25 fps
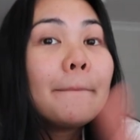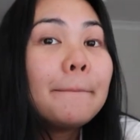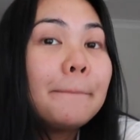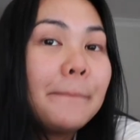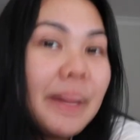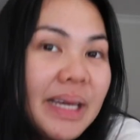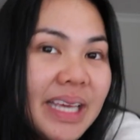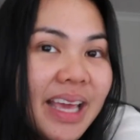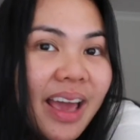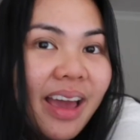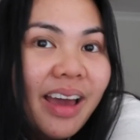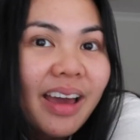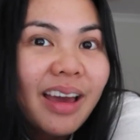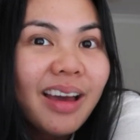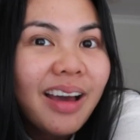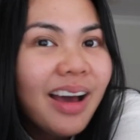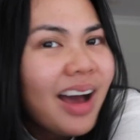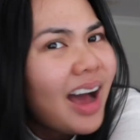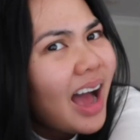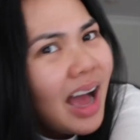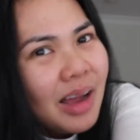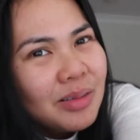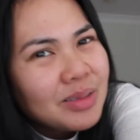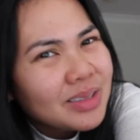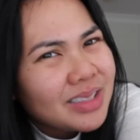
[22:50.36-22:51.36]
But yeah,
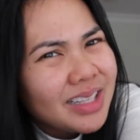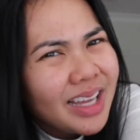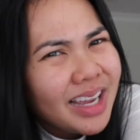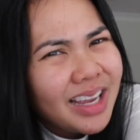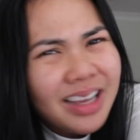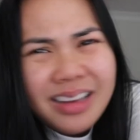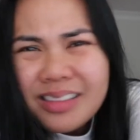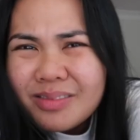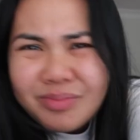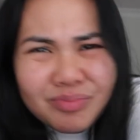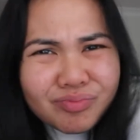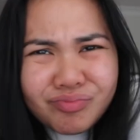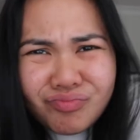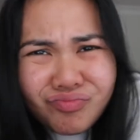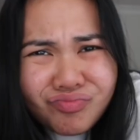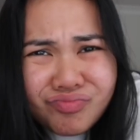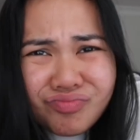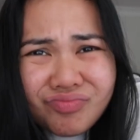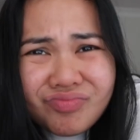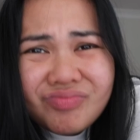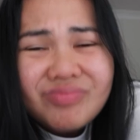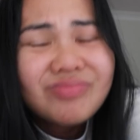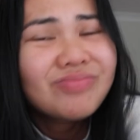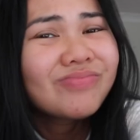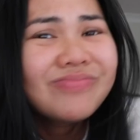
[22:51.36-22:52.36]
I'm just like,
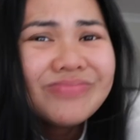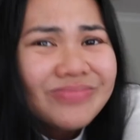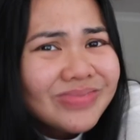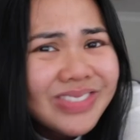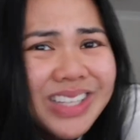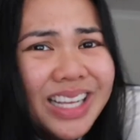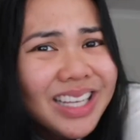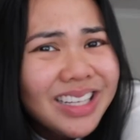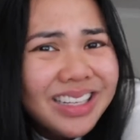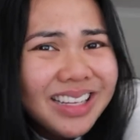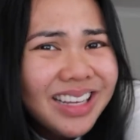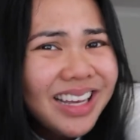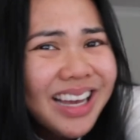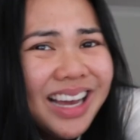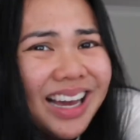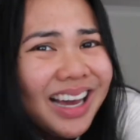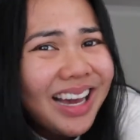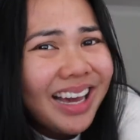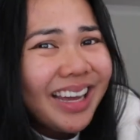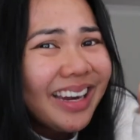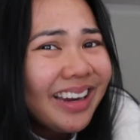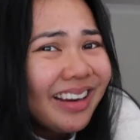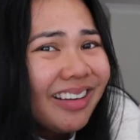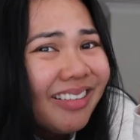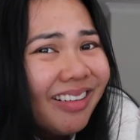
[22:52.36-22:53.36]

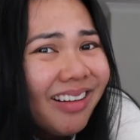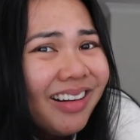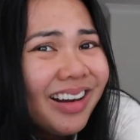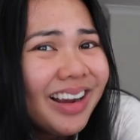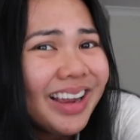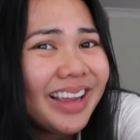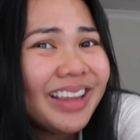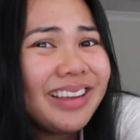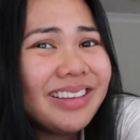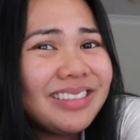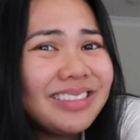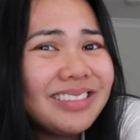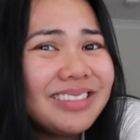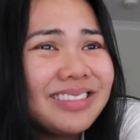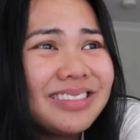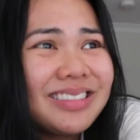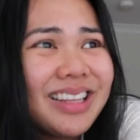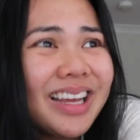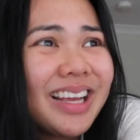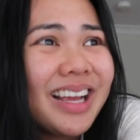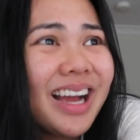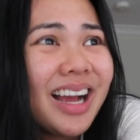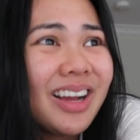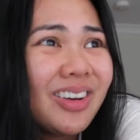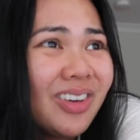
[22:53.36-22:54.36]
I didn't cry.
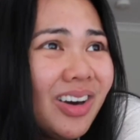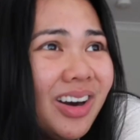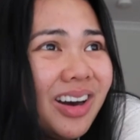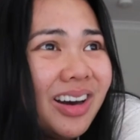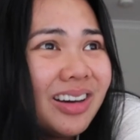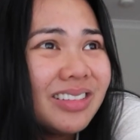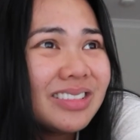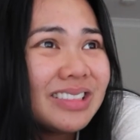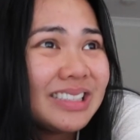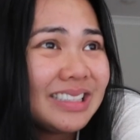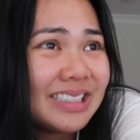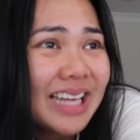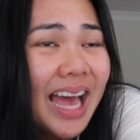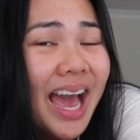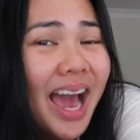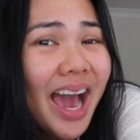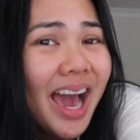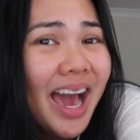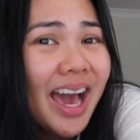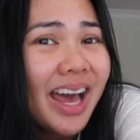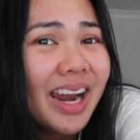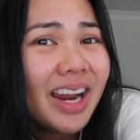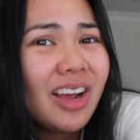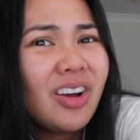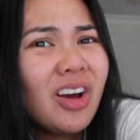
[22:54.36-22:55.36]
Like, I got
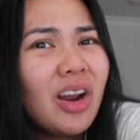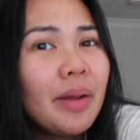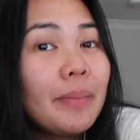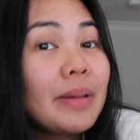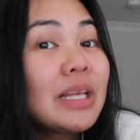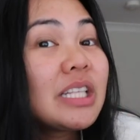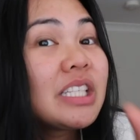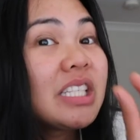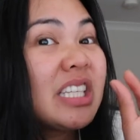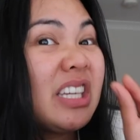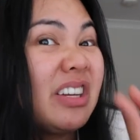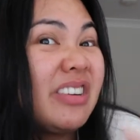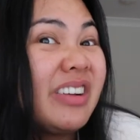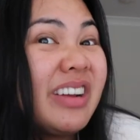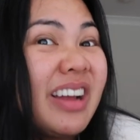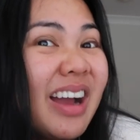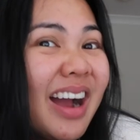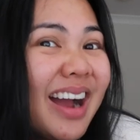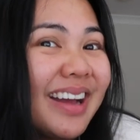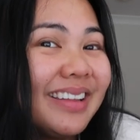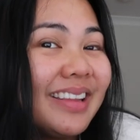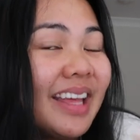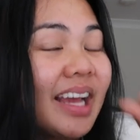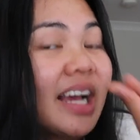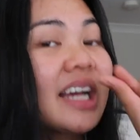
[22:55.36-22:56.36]
sad, I got a bit
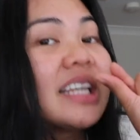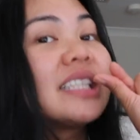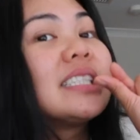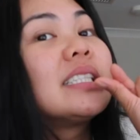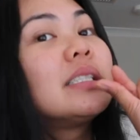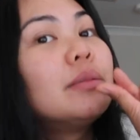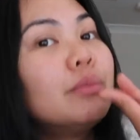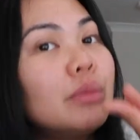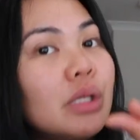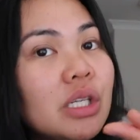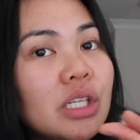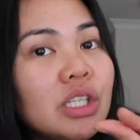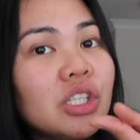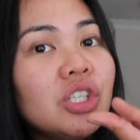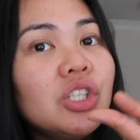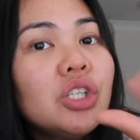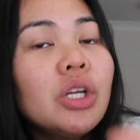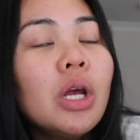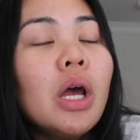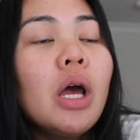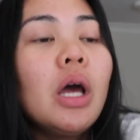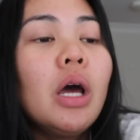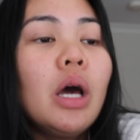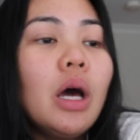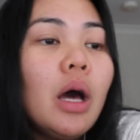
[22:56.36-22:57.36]
teary-eyed, like a smidge,
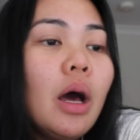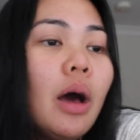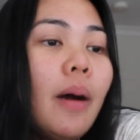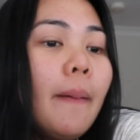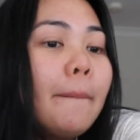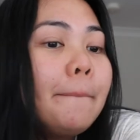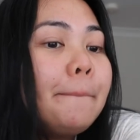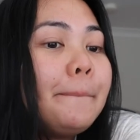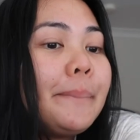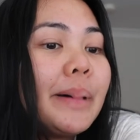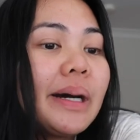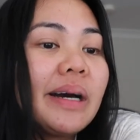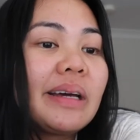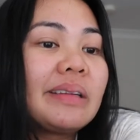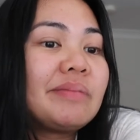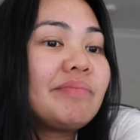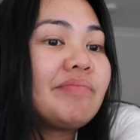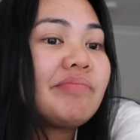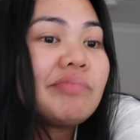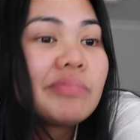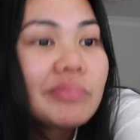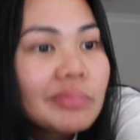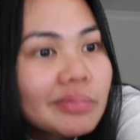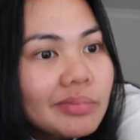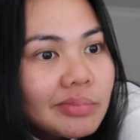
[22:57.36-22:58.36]
but
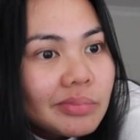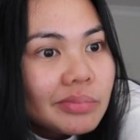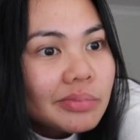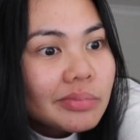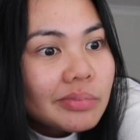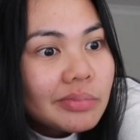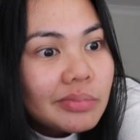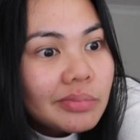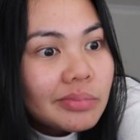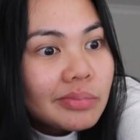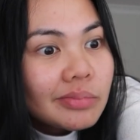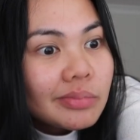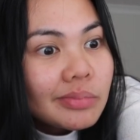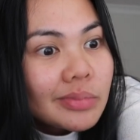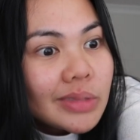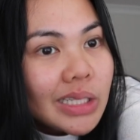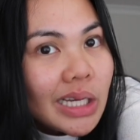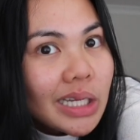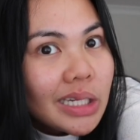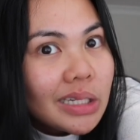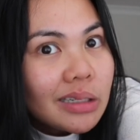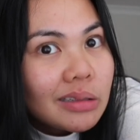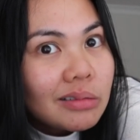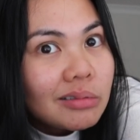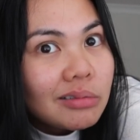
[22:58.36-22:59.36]

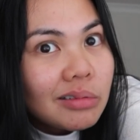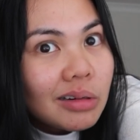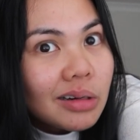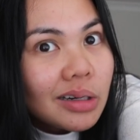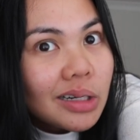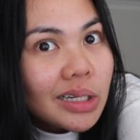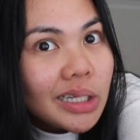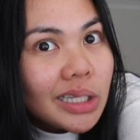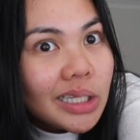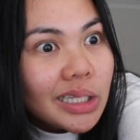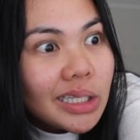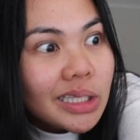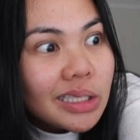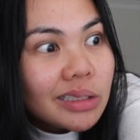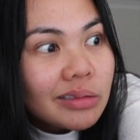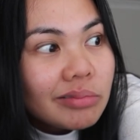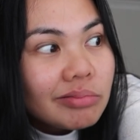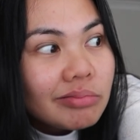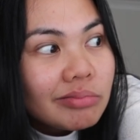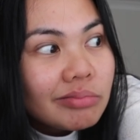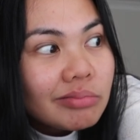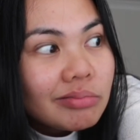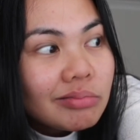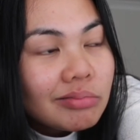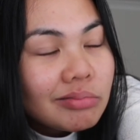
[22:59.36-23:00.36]
I didn't cry.
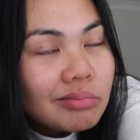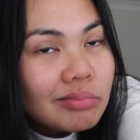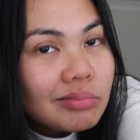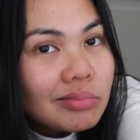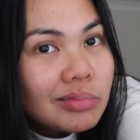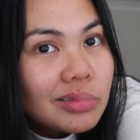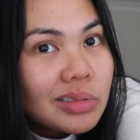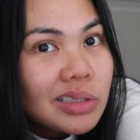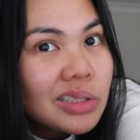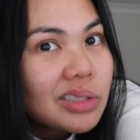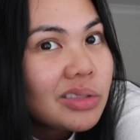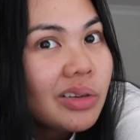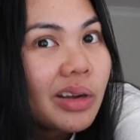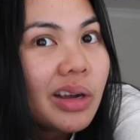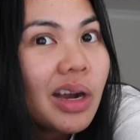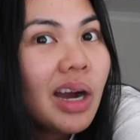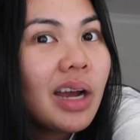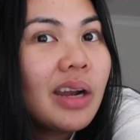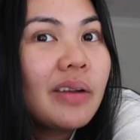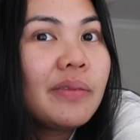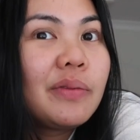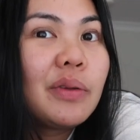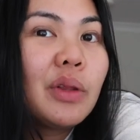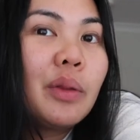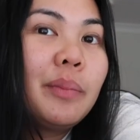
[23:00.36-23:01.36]
So I
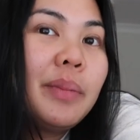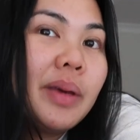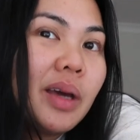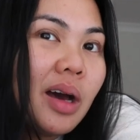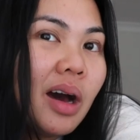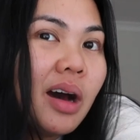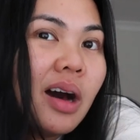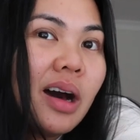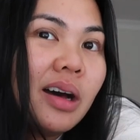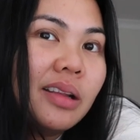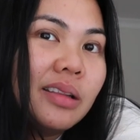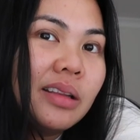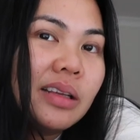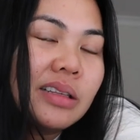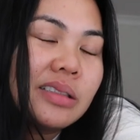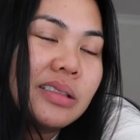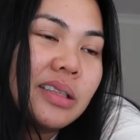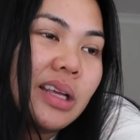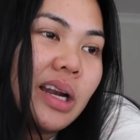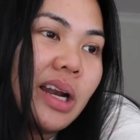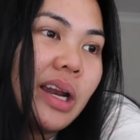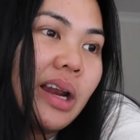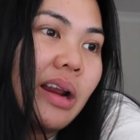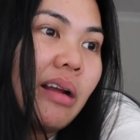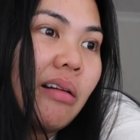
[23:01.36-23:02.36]
kind of feel a bit heartless
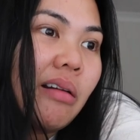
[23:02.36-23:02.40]
that I